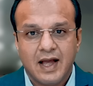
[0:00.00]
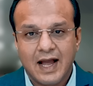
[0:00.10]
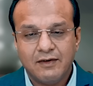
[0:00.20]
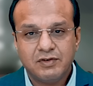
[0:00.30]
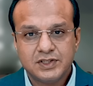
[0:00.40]

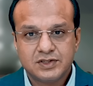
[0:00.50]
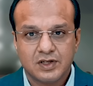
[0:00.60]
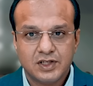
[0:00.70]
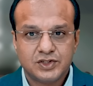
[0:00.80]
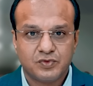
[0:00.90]
Ever
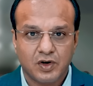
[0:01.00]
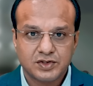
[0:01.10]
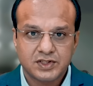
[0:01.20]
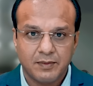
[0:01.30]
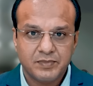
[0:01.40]
search for
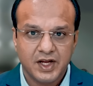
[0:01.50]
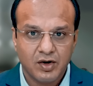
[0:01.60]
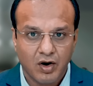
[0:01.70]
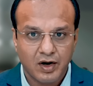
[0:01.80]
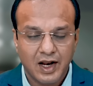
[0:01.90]
something
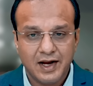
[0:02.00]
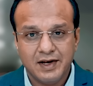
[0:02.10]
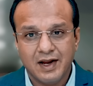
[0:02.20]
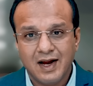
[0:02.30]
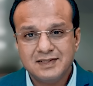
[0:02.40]

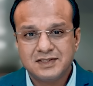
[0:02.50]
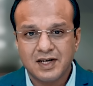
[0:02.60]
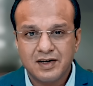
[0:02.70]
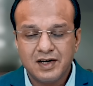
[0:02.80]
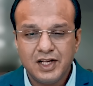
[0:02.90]
online and
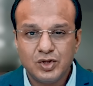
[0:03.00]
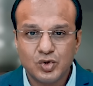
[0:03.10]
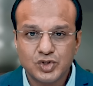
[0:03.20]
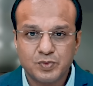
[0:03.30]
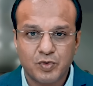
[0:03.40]
suddenly
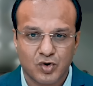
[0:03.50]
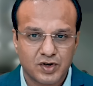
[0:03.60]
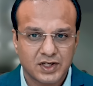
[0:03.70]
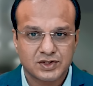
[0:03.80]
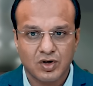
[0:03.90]
those
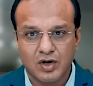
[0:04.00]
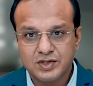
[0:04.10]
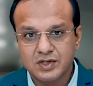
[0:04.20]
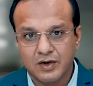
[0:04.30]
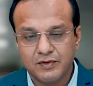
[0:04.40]
products or
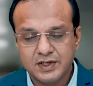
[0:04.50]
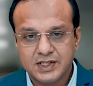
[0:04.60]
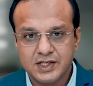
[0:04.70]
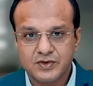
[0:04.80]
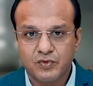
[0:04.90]

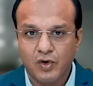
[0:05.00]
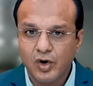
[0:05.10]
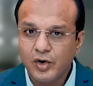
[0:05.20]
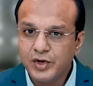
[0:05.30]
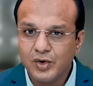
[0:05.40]
services
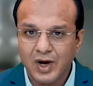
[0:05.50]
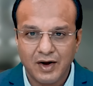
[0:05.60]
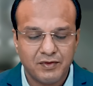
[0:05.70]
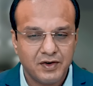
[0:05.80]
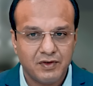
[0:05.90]
follow you
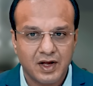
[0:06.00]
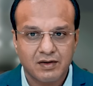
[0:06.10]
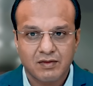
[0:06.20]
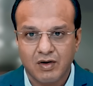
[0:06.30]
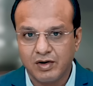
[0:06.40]

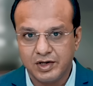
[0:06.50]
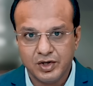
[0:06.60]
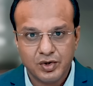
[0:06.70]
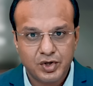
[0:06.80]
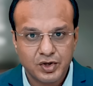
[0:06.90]
everywhere on
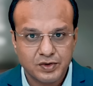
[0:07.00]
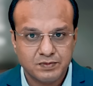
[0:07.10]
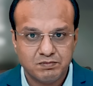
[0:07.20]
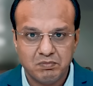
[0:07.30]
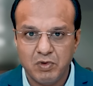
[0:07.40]

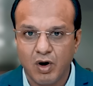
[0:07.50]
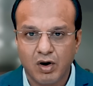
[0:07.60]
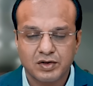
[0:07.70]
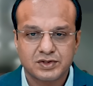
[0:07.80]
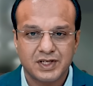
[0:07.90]
YouTube,
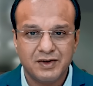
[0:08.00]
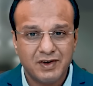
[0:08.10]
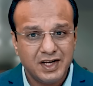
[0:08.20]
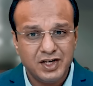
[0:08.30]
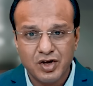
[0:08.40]
blogs,
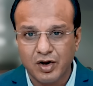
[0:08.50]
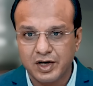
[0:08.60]
even in your